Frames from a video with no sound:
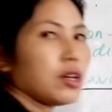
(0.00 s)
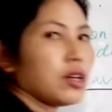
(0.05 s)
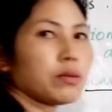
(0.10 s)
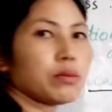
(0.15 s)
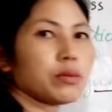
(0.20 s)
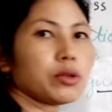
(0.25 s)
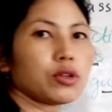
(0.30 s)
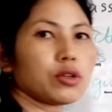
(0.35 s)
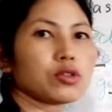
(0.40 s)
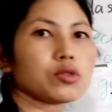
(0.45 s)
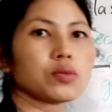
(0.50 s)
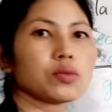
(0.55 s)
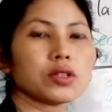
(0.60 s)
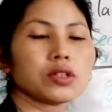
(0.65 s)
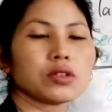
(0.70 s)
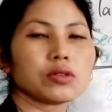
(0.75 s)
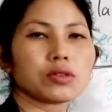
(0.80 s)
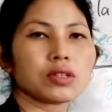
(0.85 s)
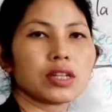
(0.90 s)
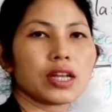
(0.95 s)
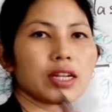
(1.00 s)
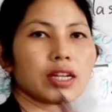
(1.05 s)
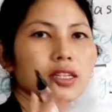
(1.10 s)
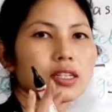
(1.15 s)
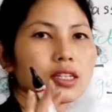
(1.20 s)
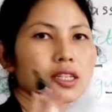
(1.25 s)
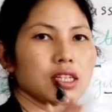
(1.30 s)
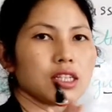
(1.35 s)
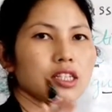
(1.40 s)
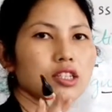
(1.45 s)
Because we know
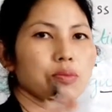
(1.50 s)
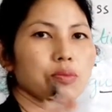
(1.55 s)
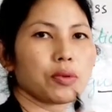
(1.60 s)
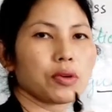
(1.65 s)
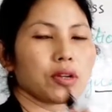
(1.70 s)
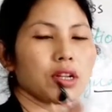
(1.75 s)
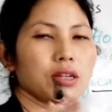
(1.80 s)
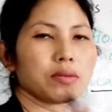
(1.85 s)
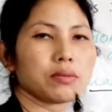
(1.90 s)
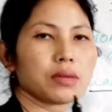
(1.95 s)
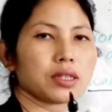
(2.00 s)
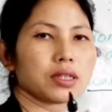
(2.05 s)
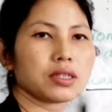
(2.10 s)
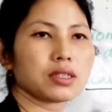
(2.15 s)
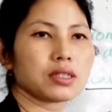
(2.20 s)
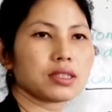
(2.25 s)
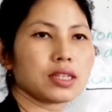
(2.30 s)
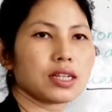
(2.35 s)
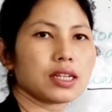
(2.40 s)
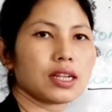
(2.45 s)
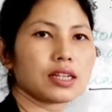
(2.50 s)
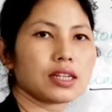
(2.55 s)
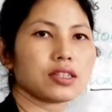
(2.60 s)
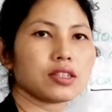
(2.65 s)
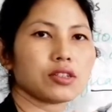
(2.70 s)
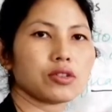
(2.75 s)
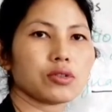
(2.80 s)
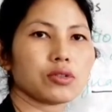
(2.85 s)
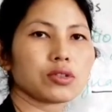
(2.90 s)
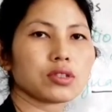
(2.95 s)
that each pollen mother cell
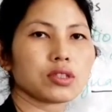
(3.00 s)
undergoes